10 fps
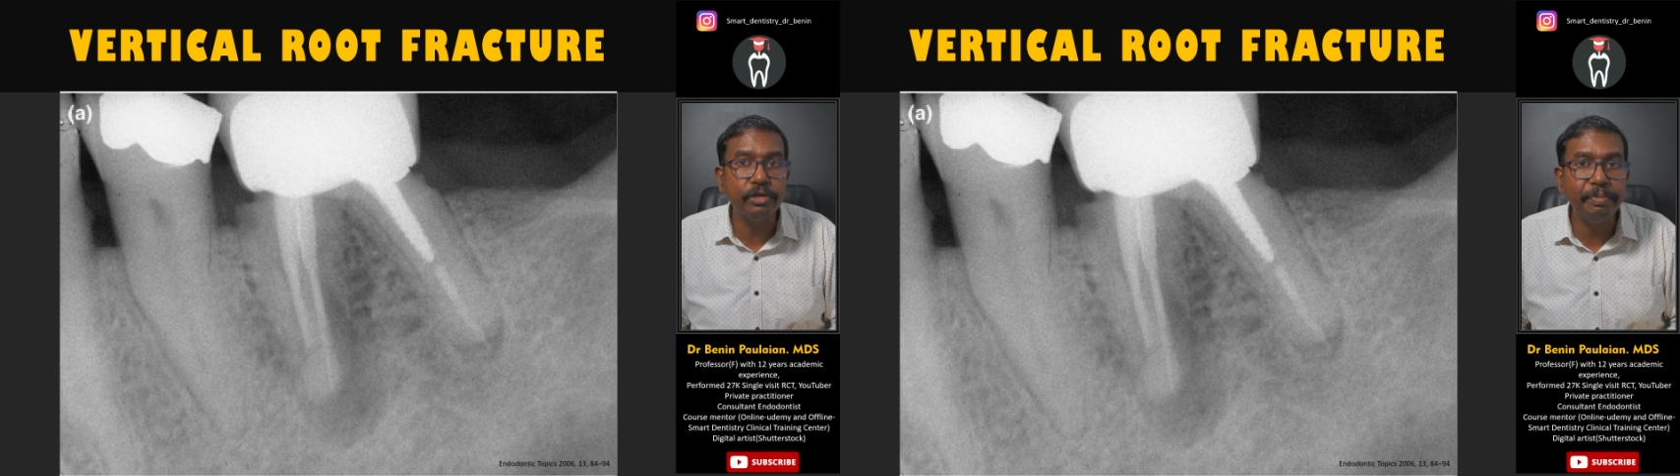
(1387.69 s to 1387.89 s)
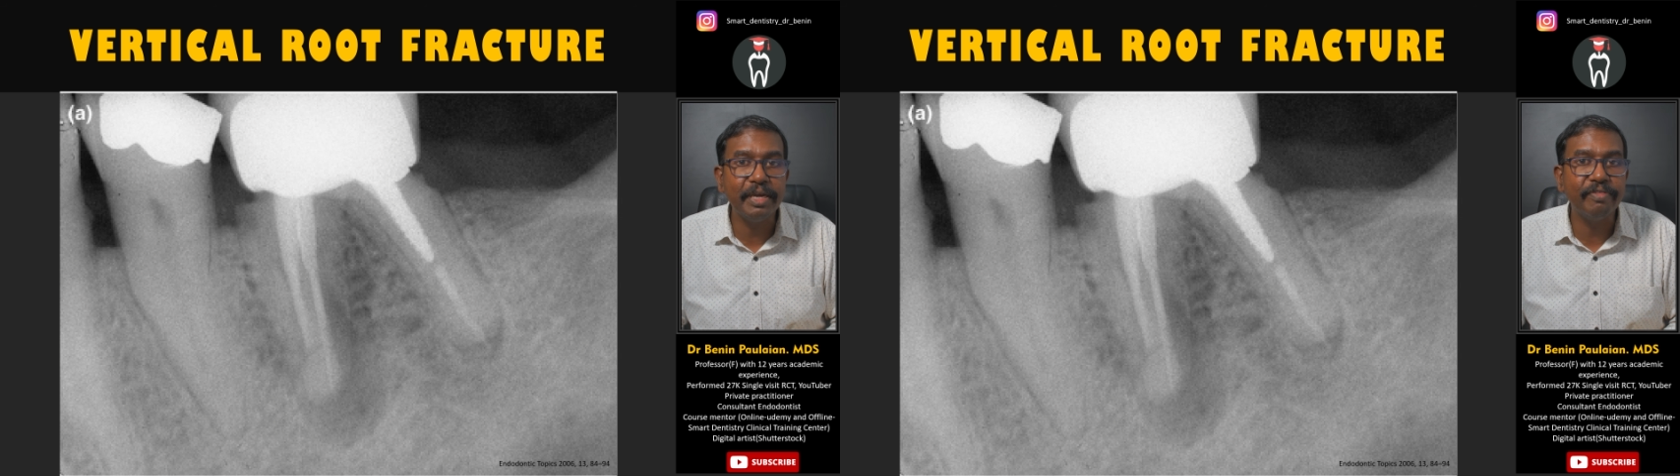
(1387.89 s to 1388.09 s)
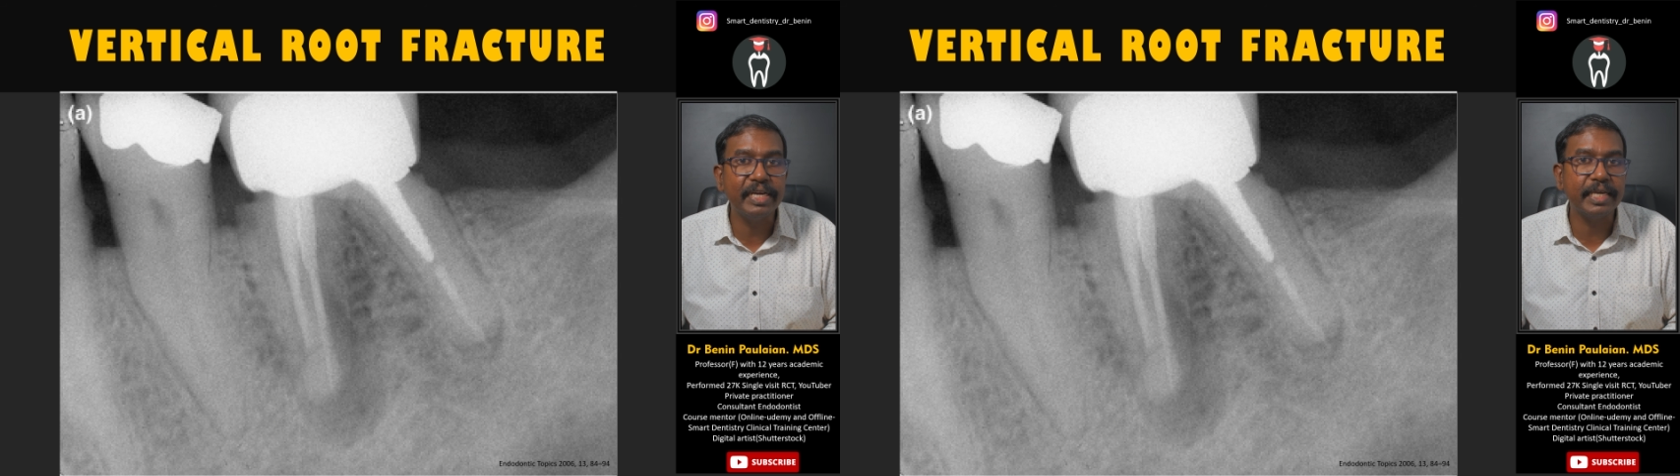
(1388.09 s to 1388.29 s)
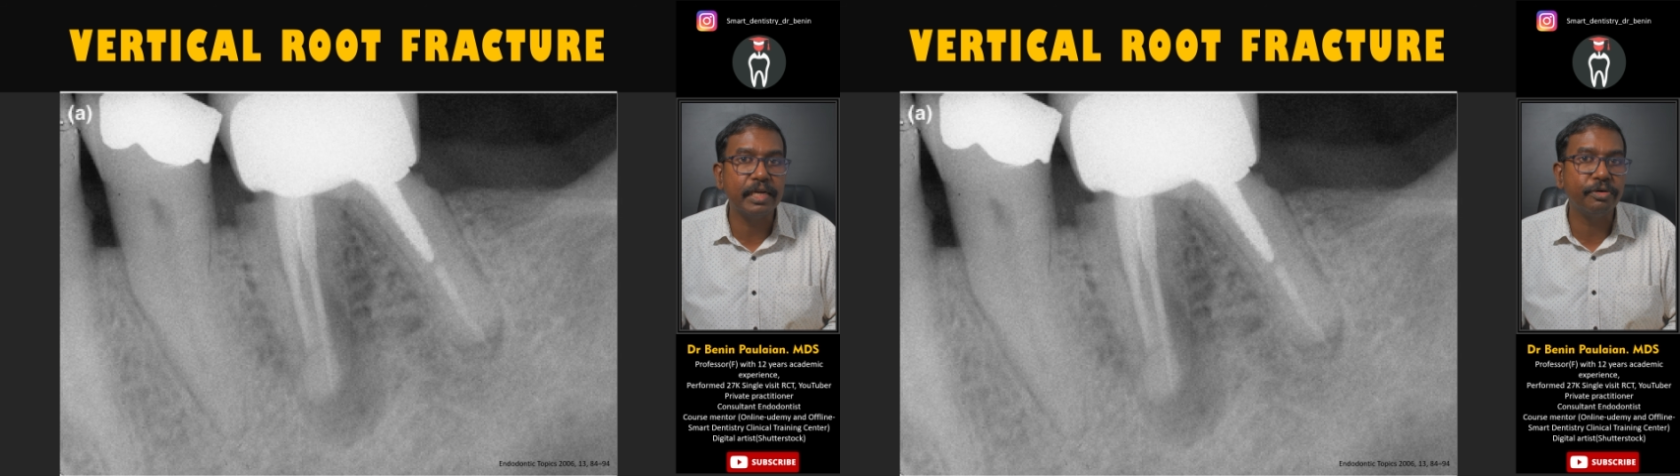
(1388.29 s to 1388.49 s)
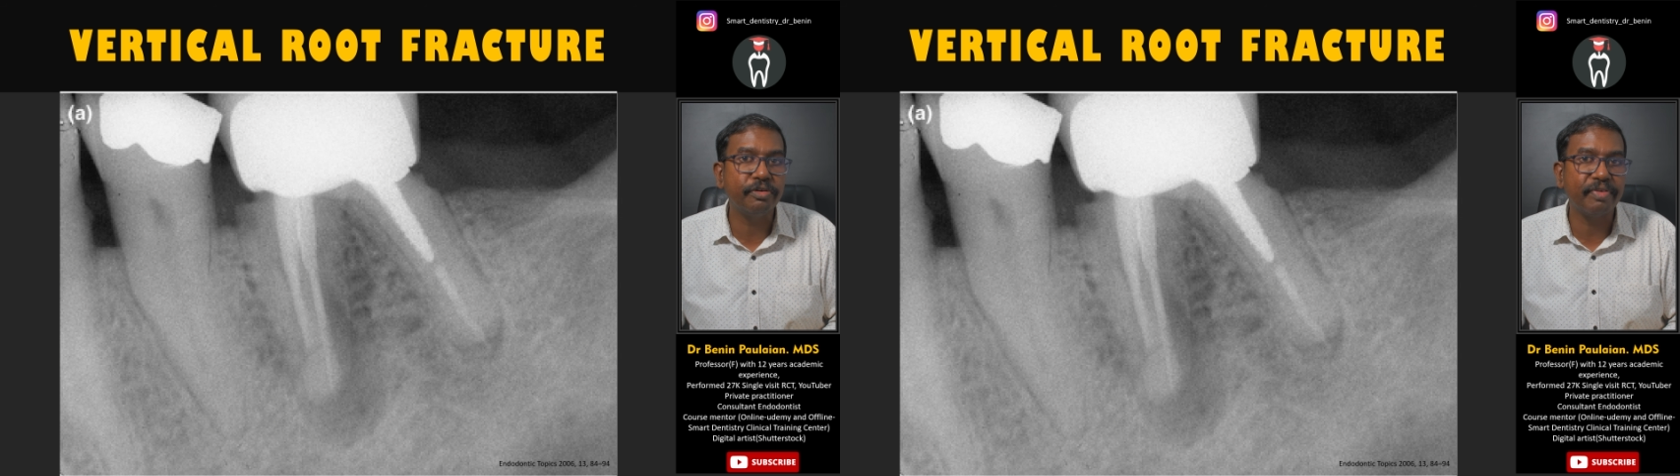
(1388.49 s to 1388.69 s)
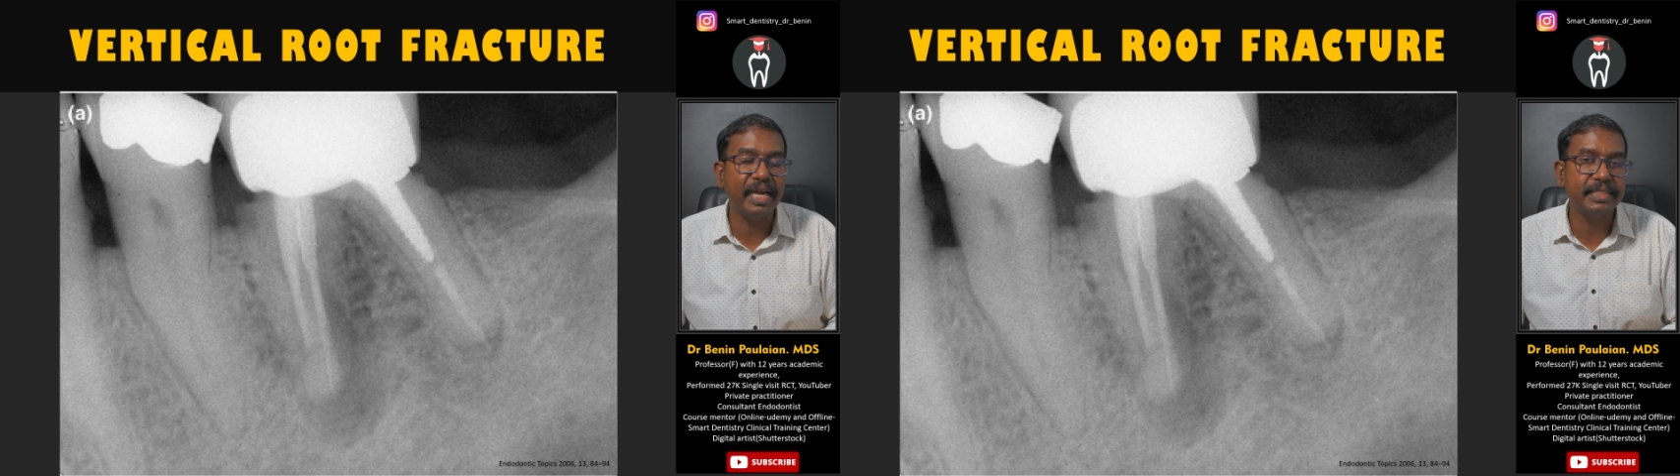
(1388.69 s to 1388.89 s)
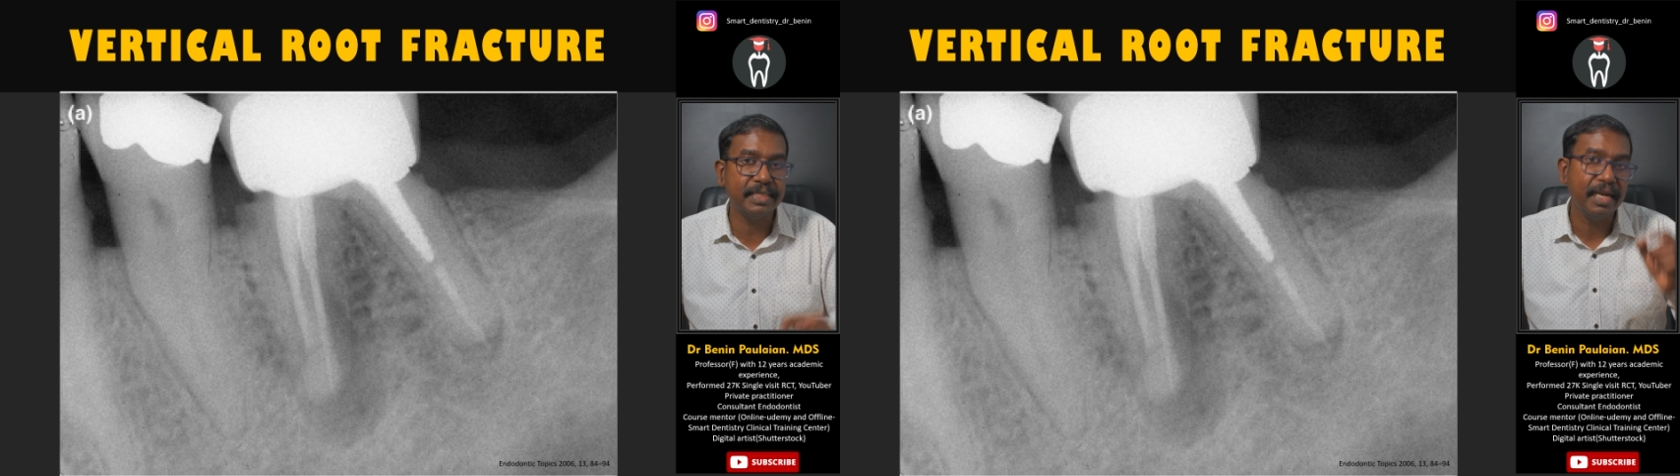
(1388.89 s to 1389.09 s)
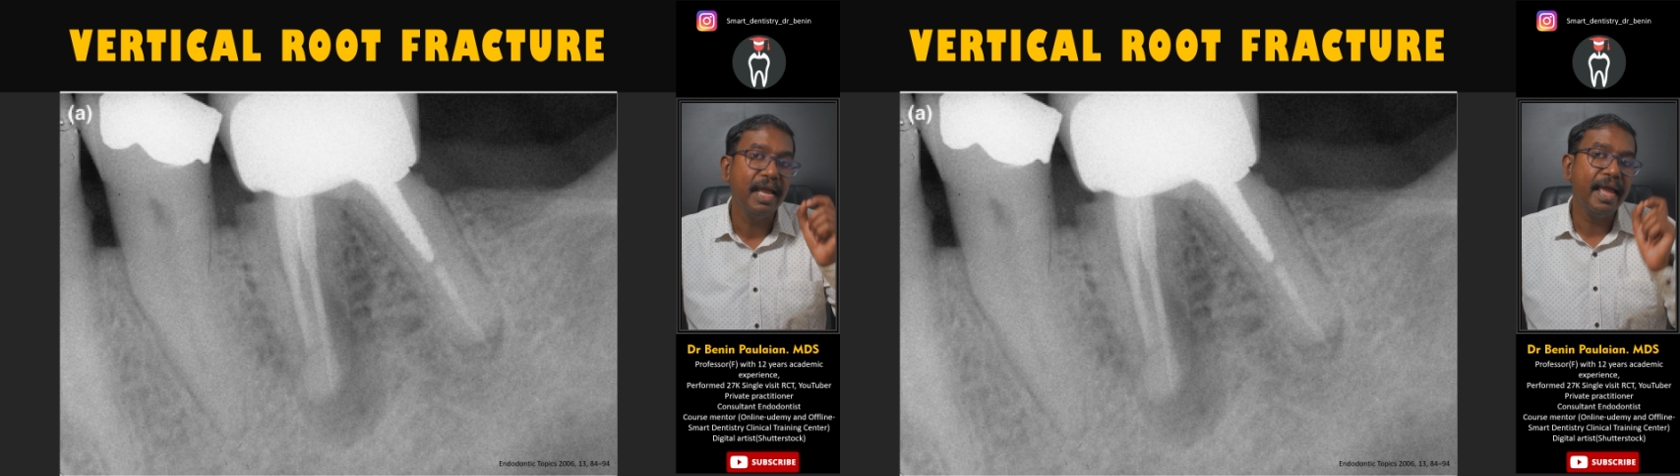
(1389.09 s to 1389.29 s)
could be a vertical root
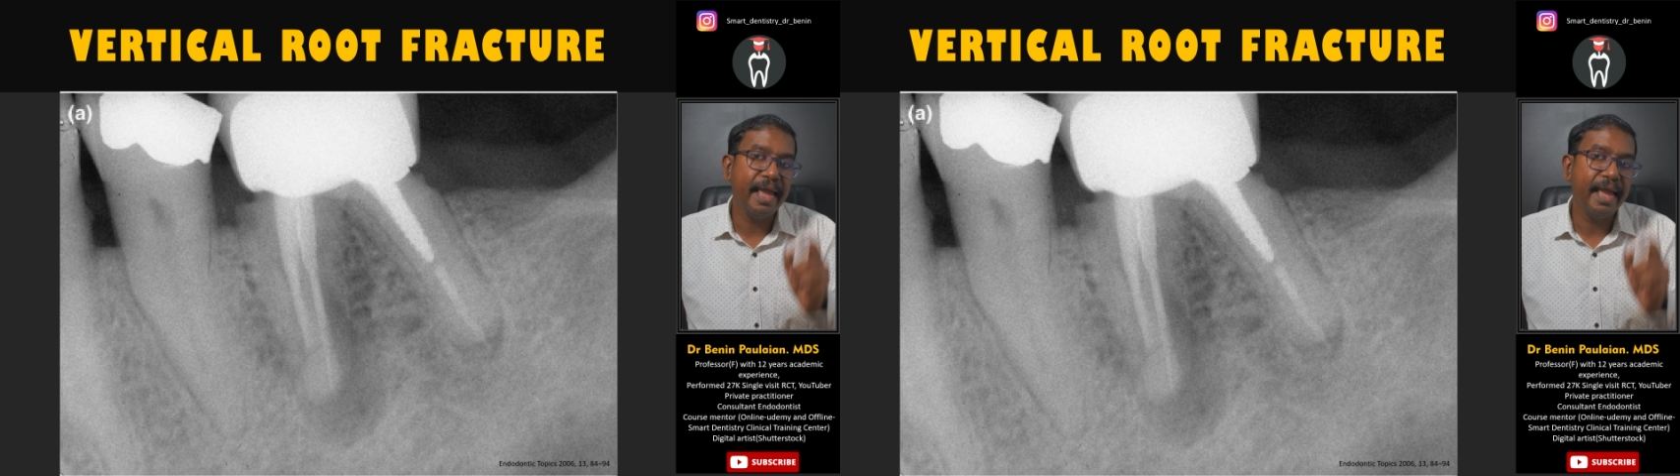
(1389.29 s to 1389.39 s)
fracture.